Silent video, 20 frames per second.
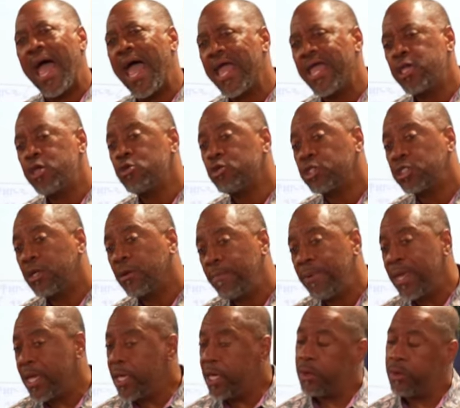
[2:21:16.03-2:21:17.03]
used to be
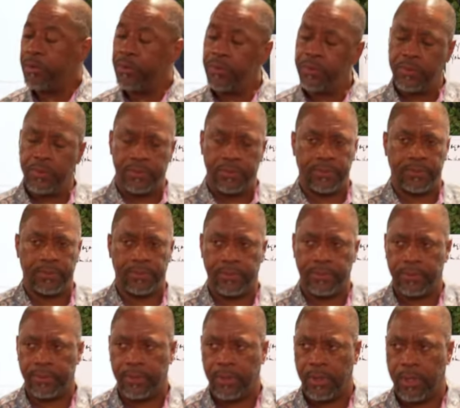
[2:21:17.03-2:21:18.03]
you.
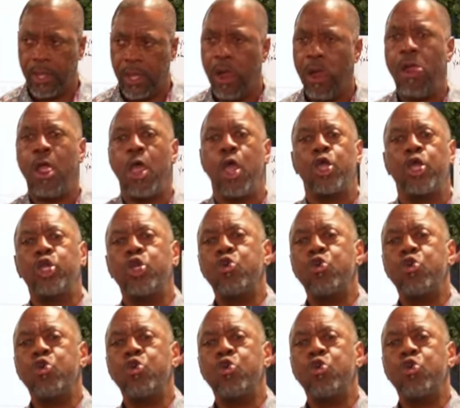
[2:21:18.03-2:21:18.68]
You